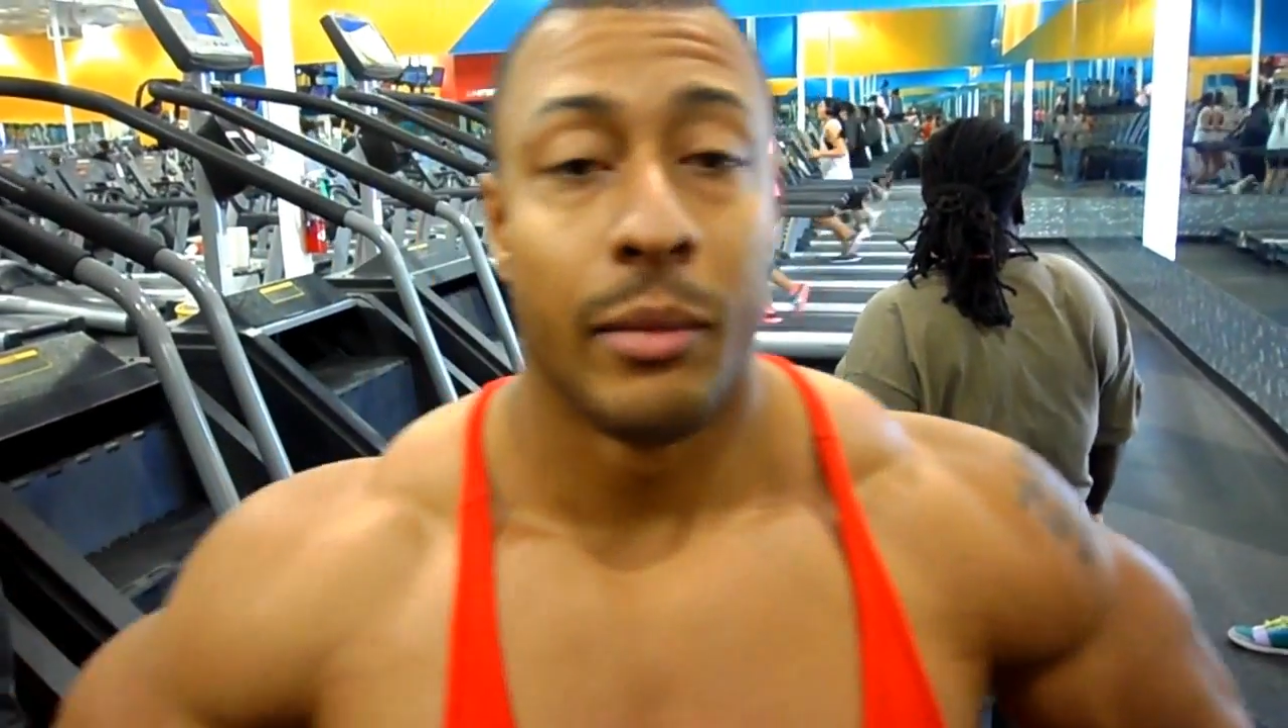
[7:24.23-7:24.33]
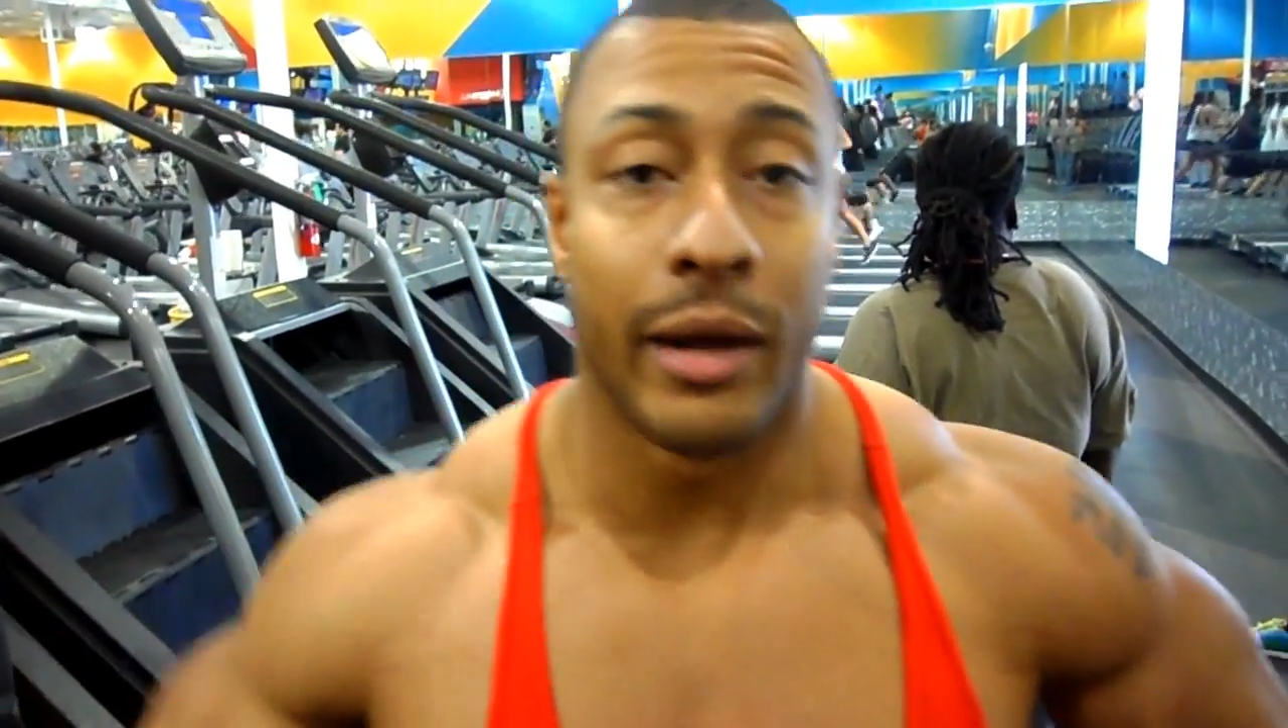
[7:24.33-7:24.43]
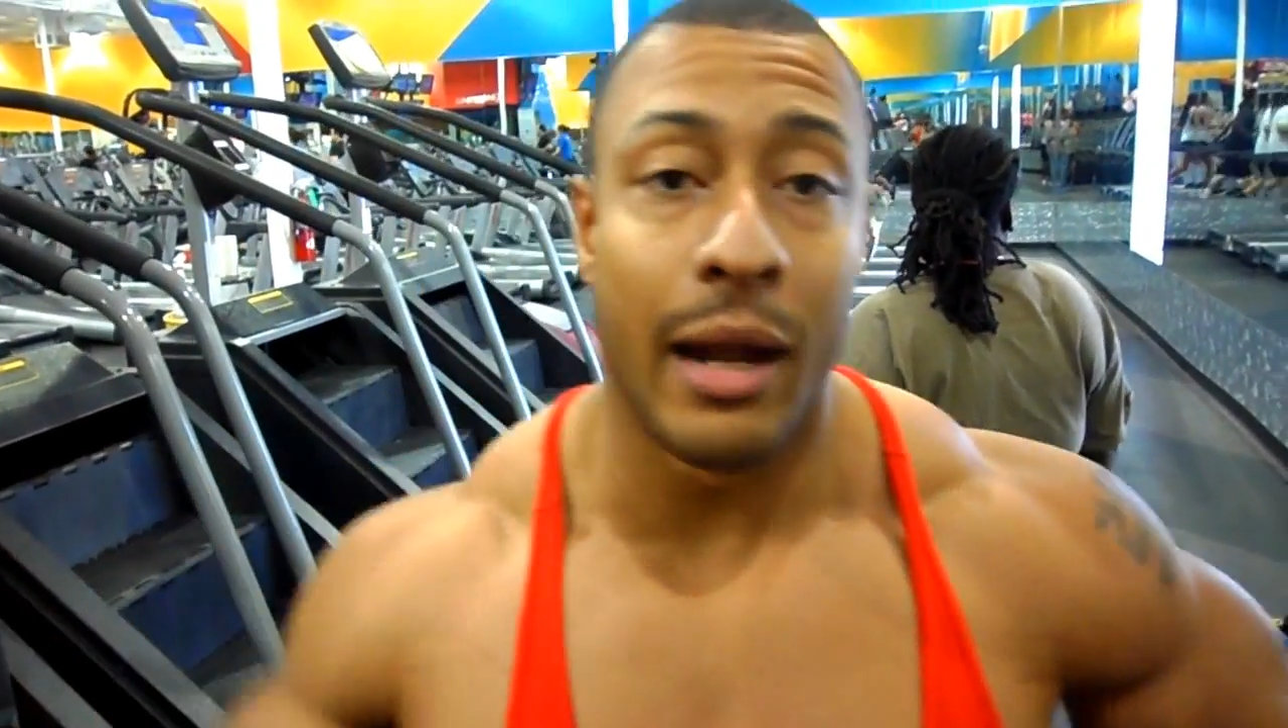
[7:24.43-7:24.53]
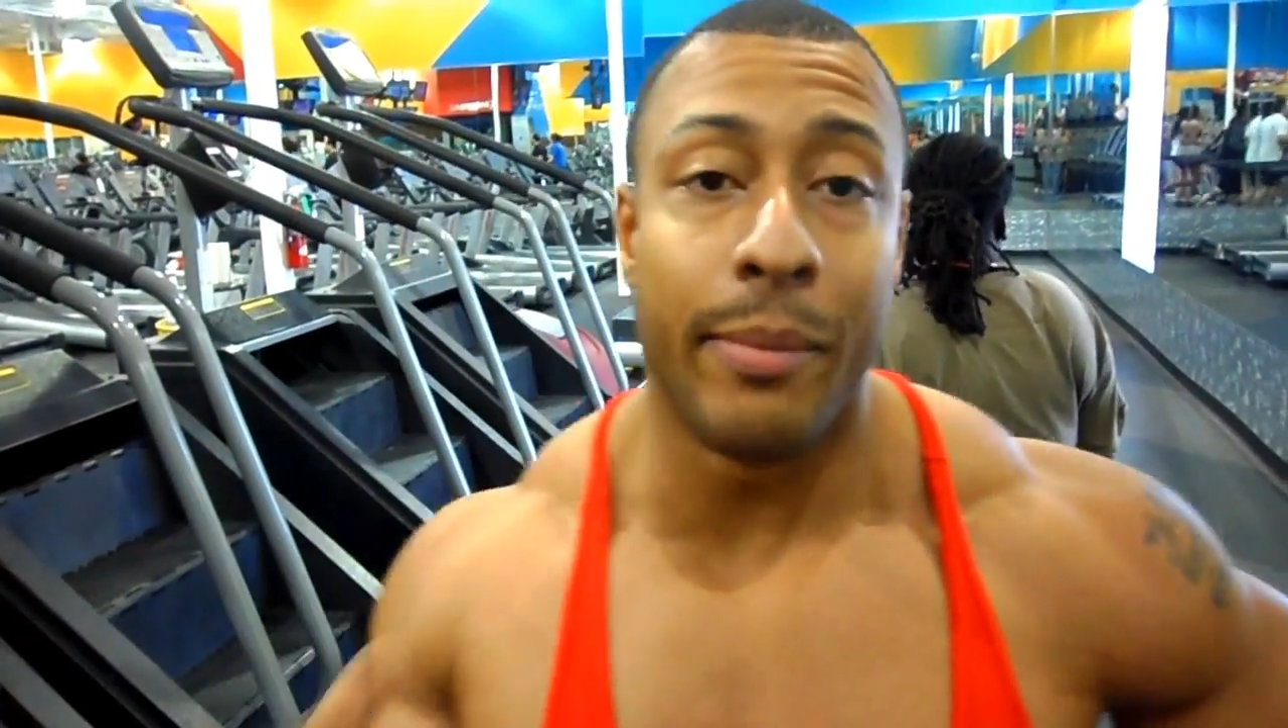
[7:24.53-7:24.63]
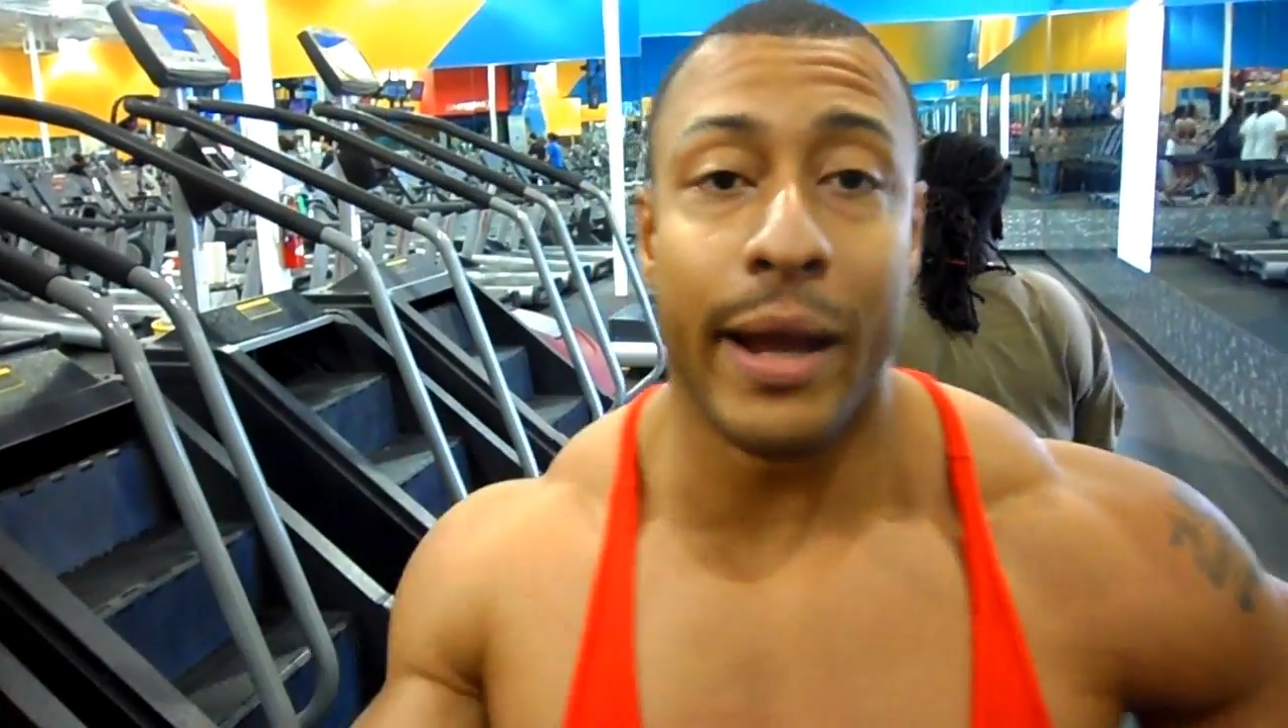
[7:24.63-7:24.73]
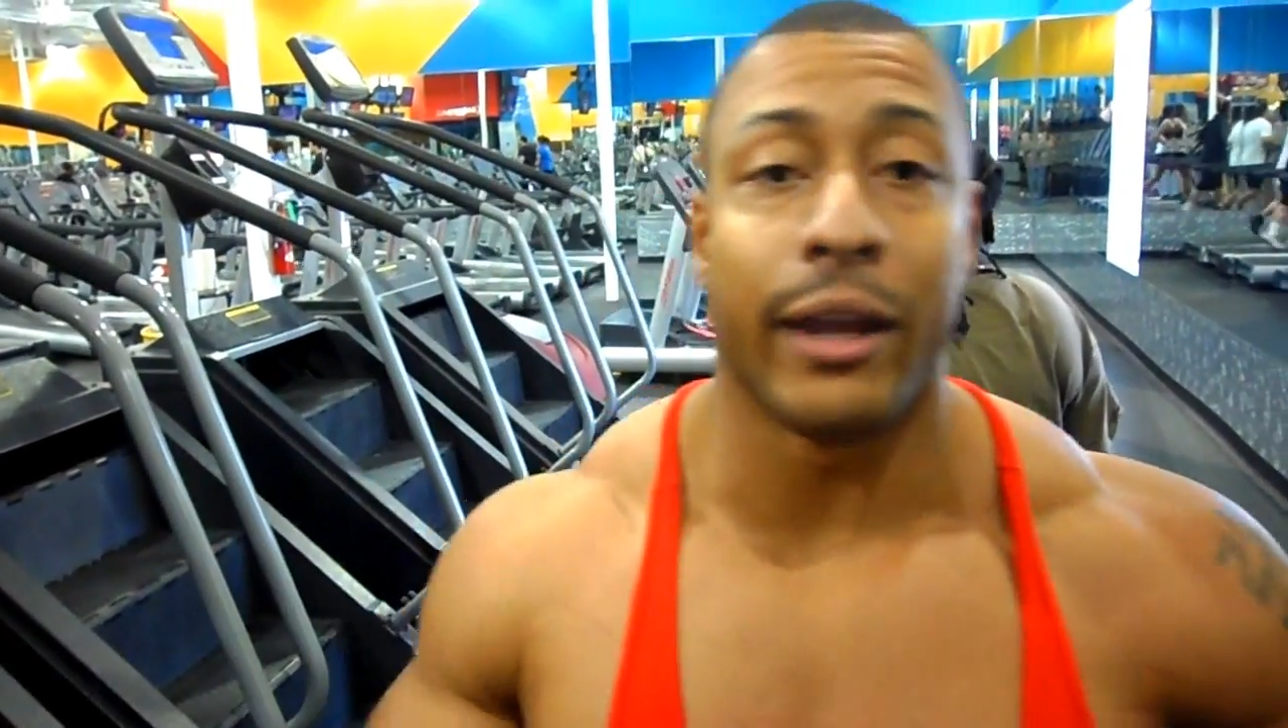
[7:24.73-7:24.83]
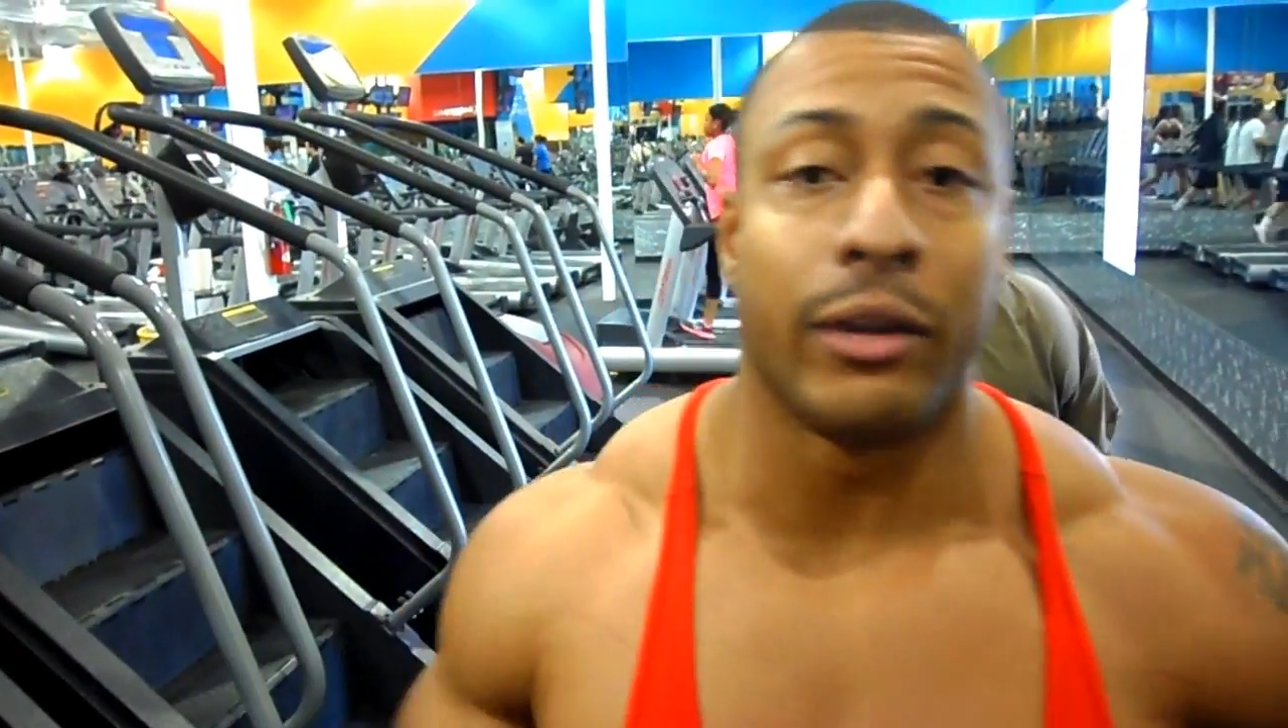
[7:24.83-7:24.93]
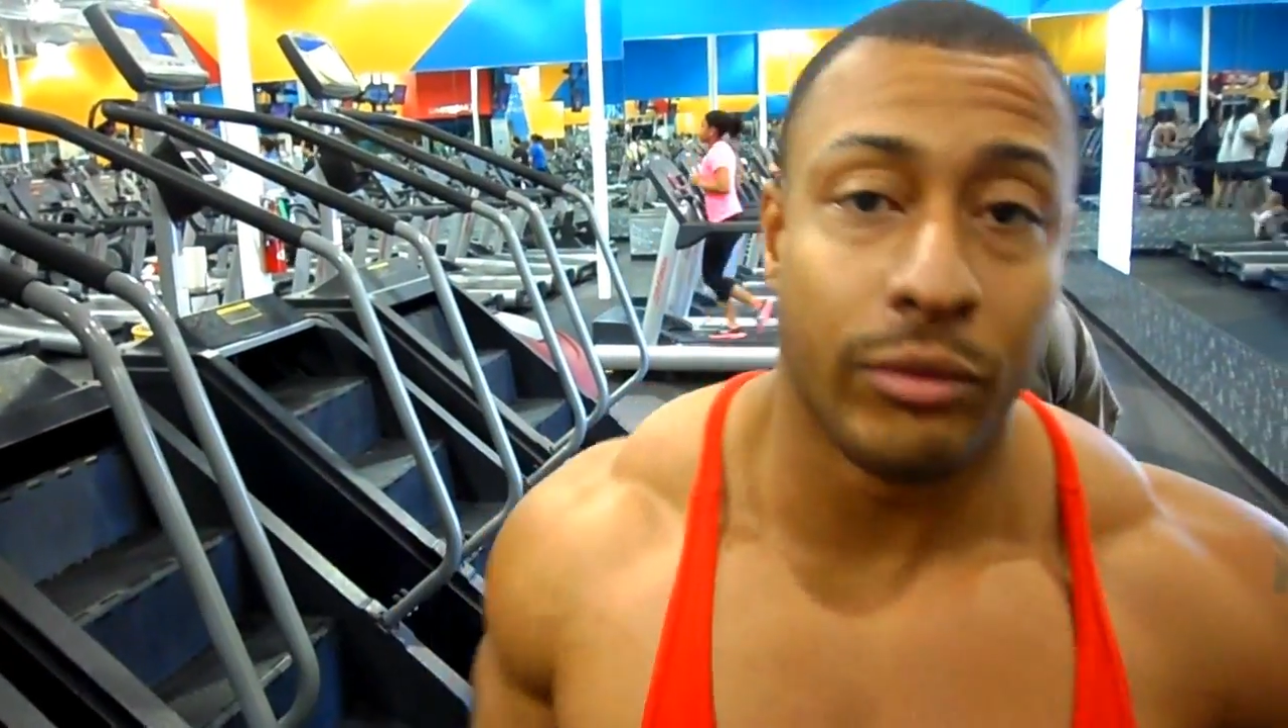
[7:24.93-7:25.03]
but I'm back,